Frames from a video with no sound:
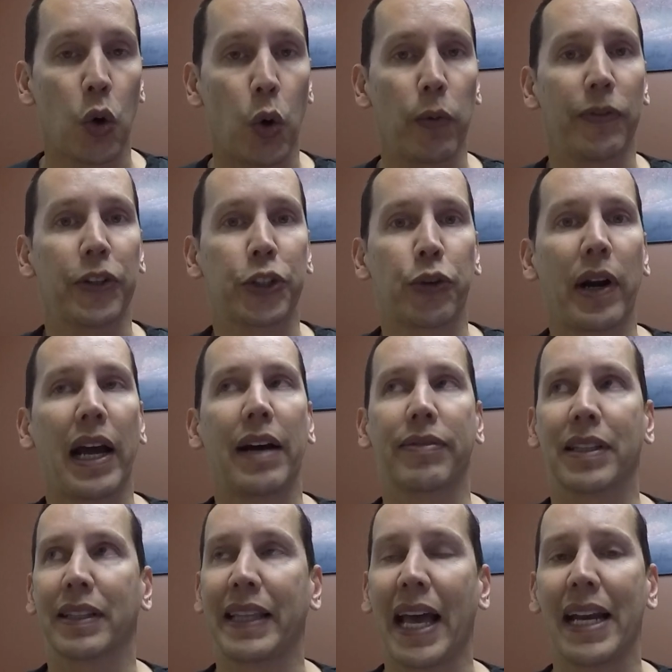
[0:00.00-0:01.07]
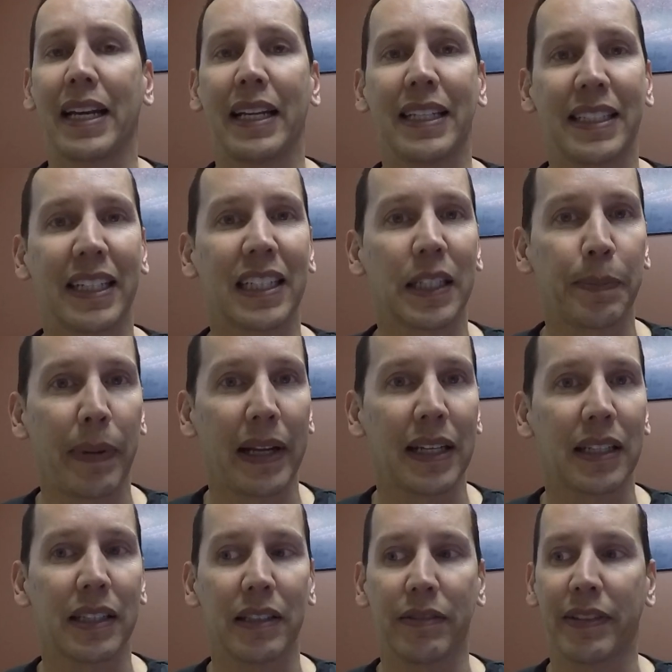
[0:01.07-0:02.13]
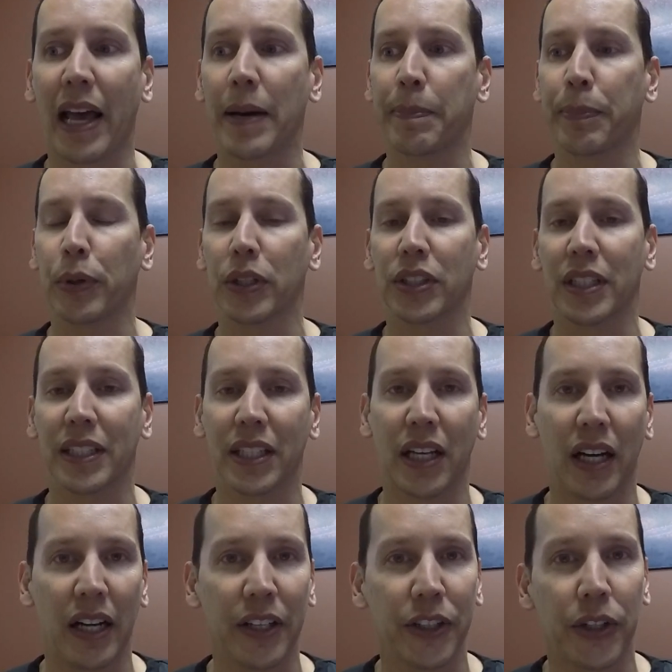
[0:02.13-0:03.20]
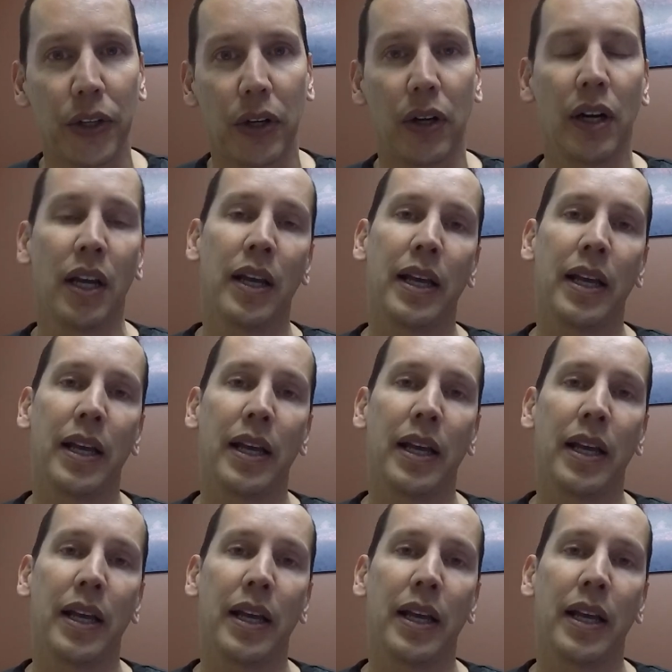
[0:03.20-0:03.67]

Overdraft, that is expensive. That puts us under.